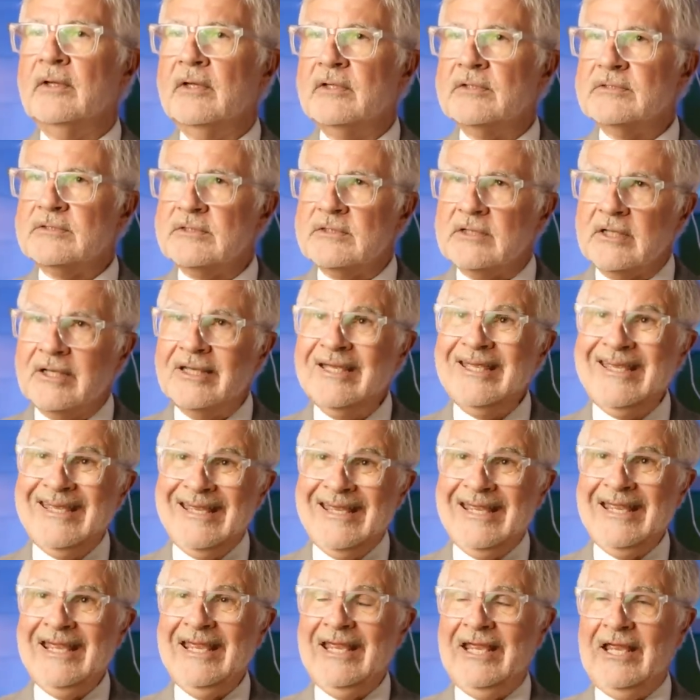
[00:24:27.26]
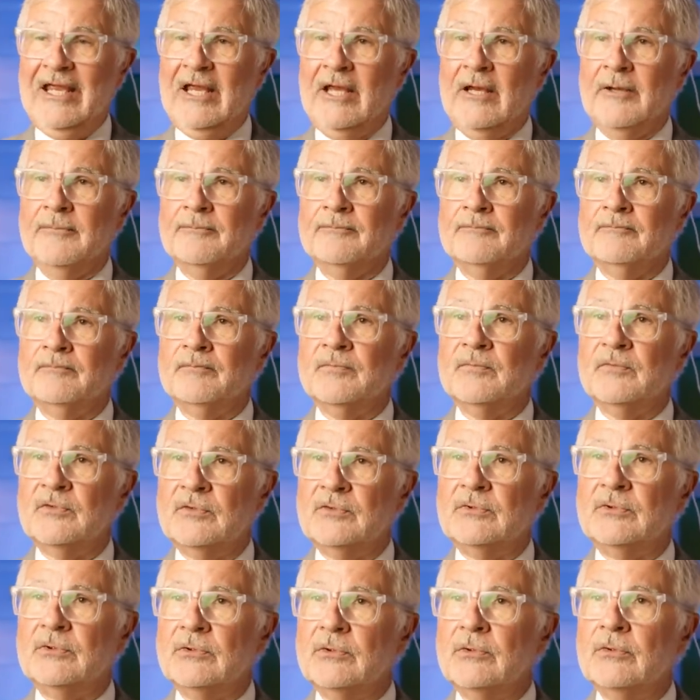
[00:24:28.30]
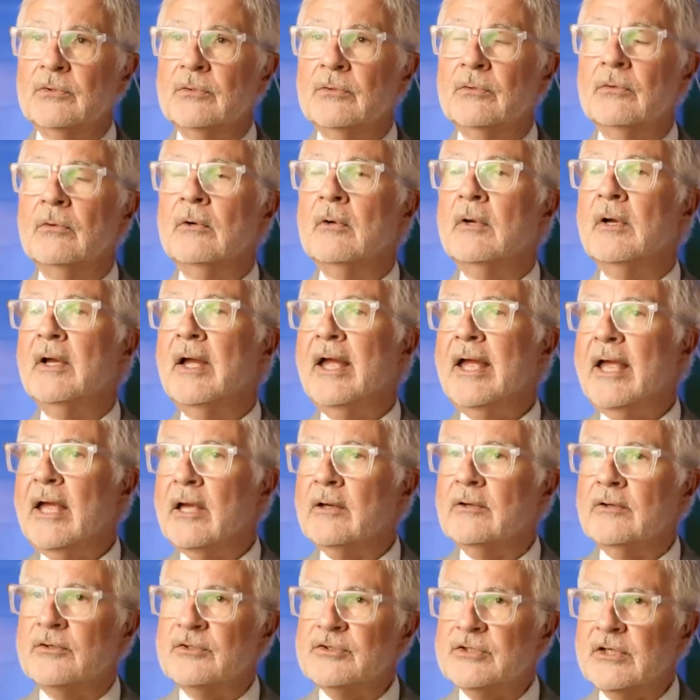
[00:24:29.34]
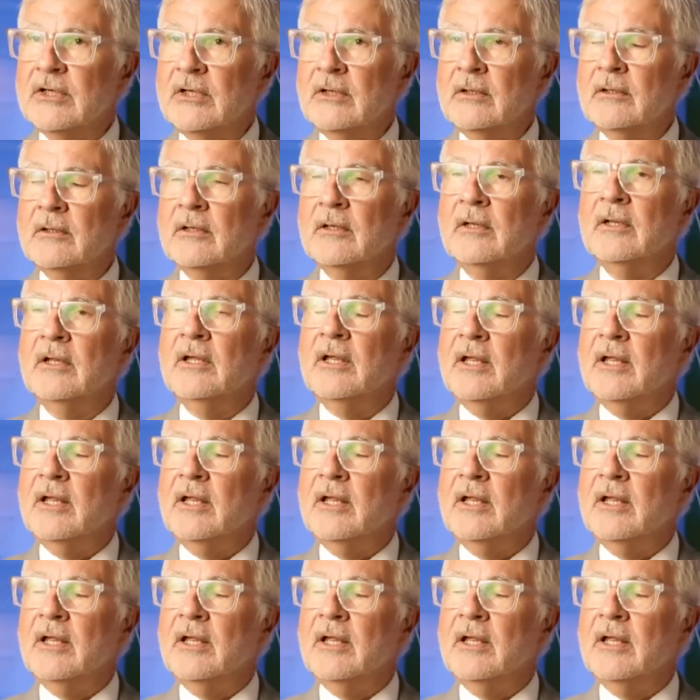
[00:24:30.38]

is the key to energy